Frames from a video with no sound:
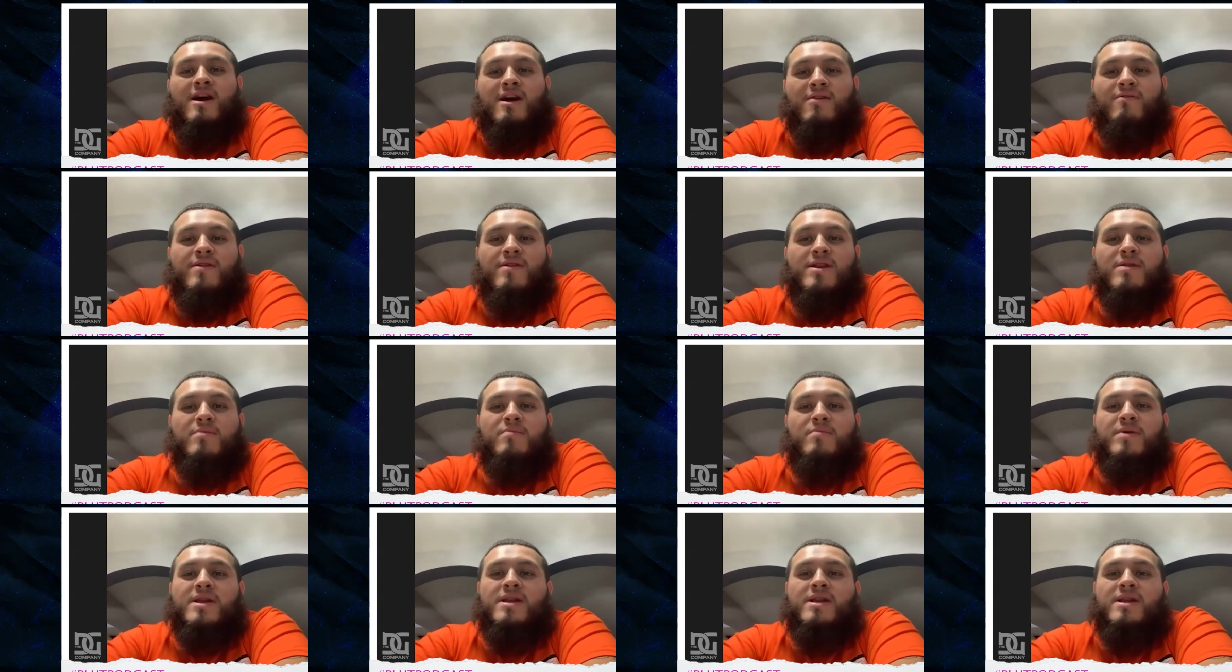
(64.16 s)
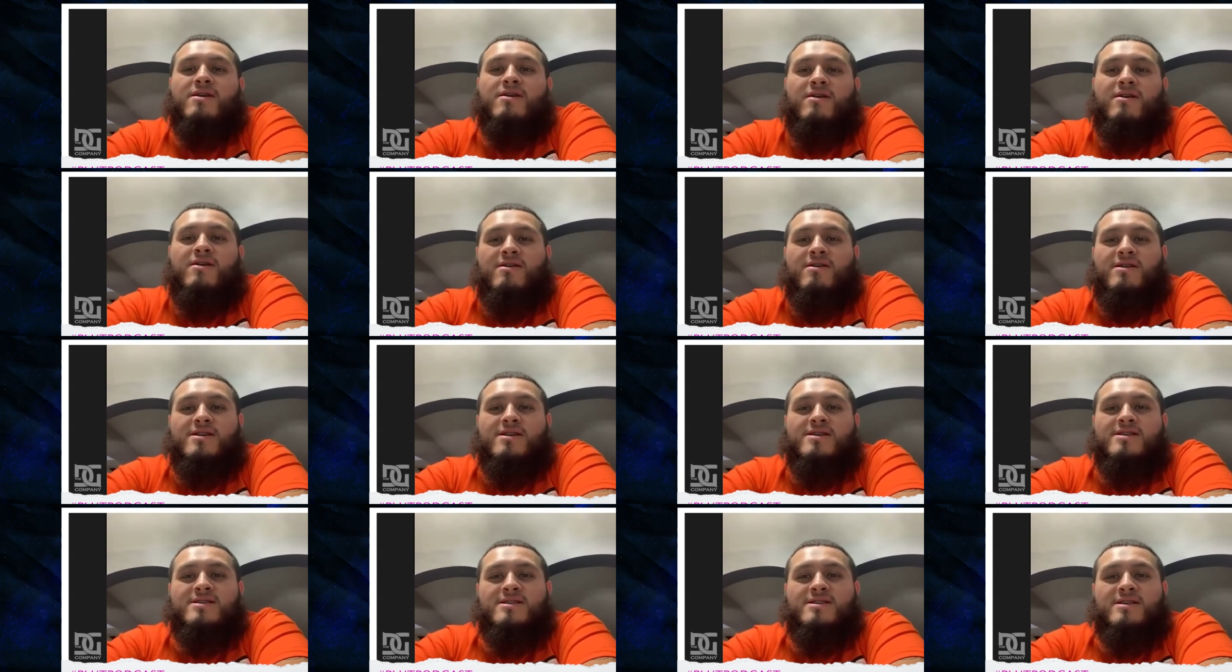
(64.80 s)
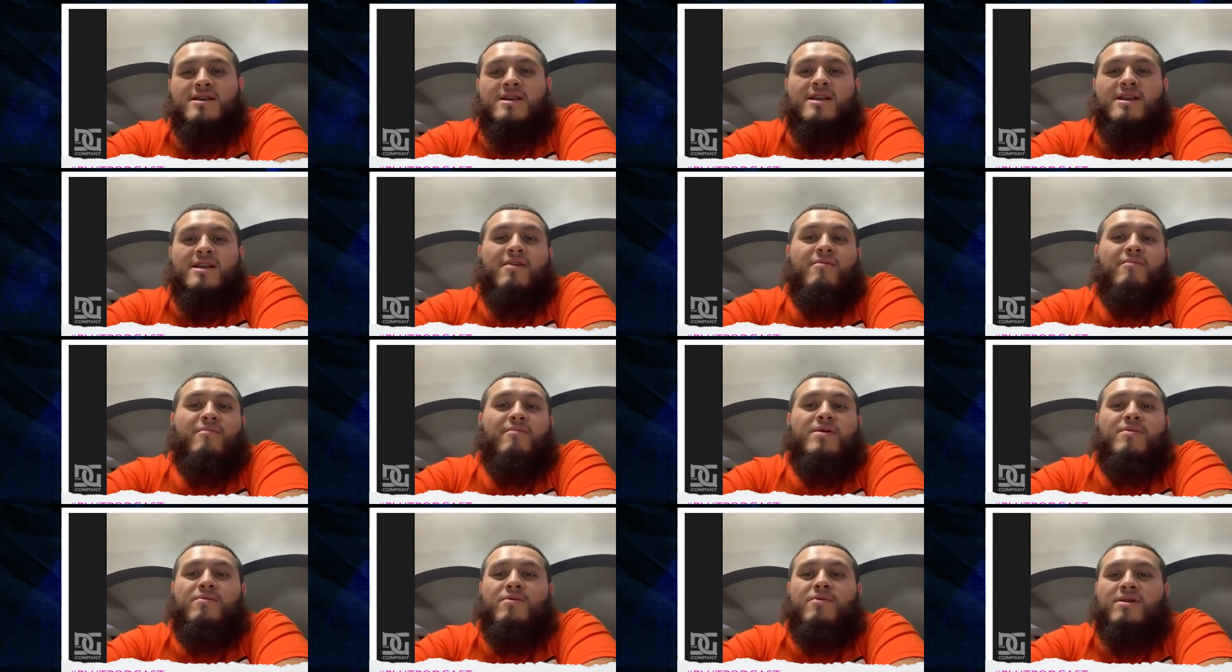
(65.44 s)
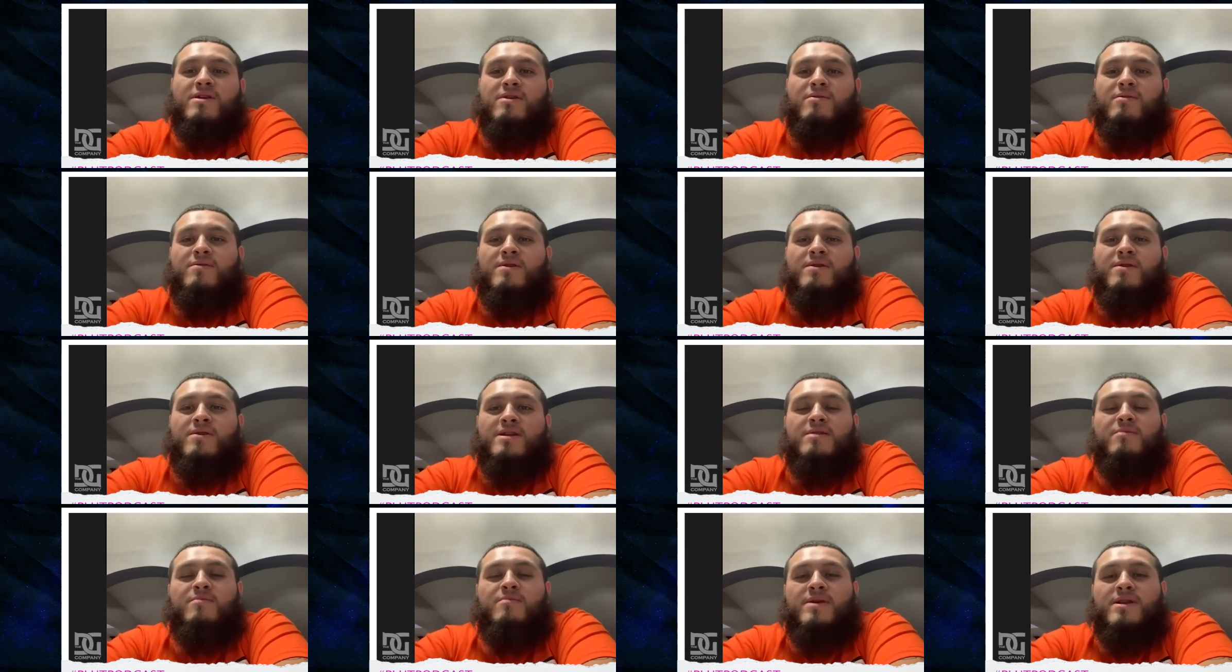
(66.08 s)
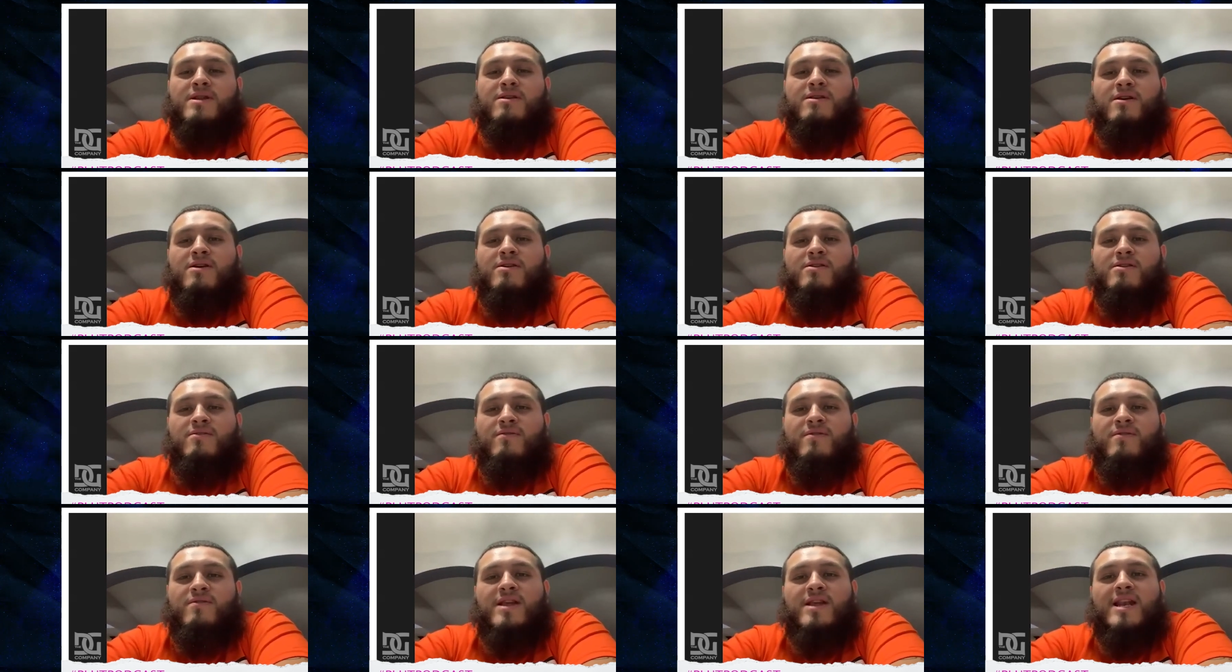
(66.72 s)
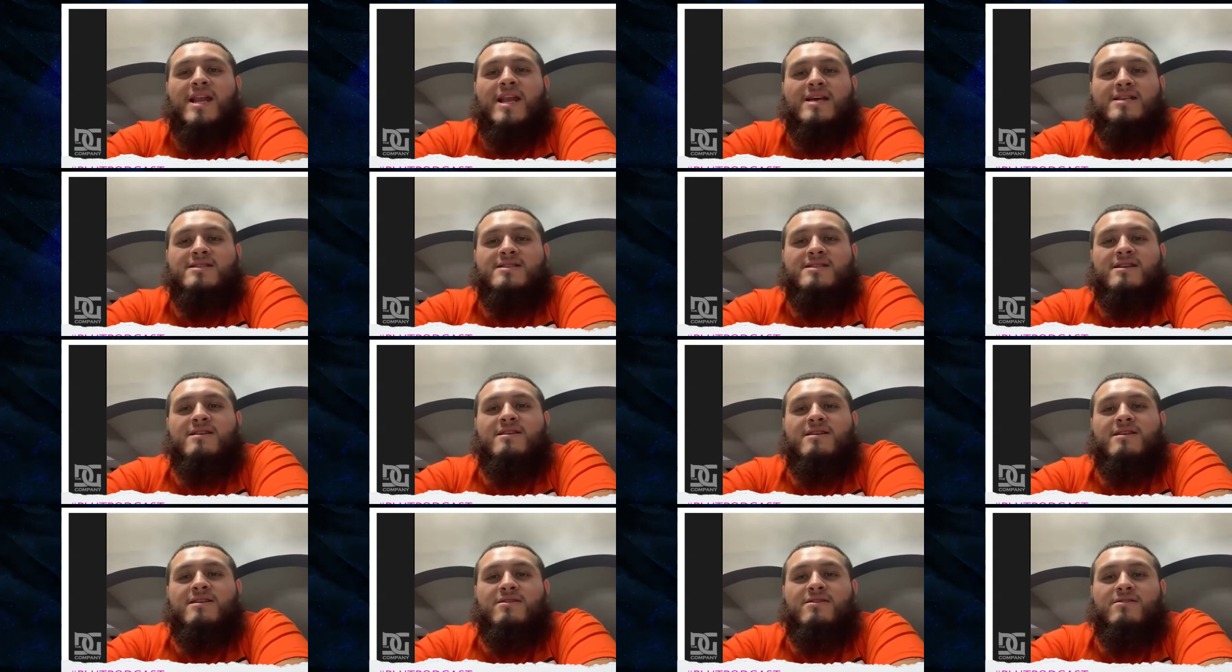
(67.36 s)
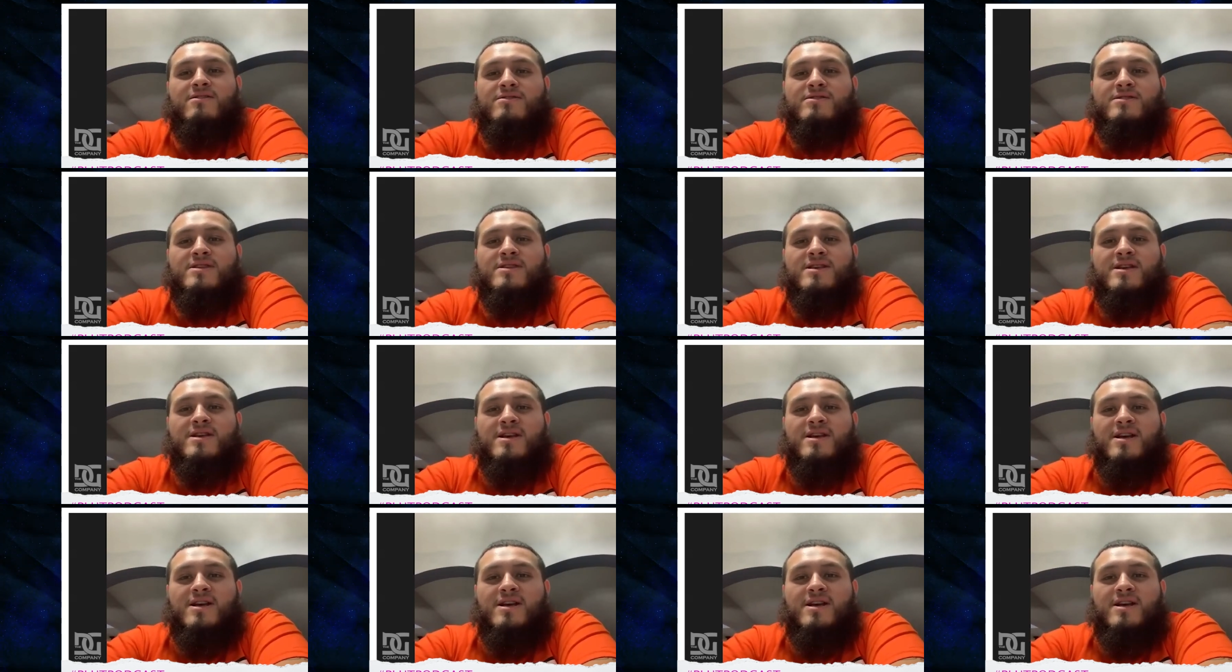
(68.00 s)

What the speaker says: of independent artists, and I've been working with independent artists for the last 10 years.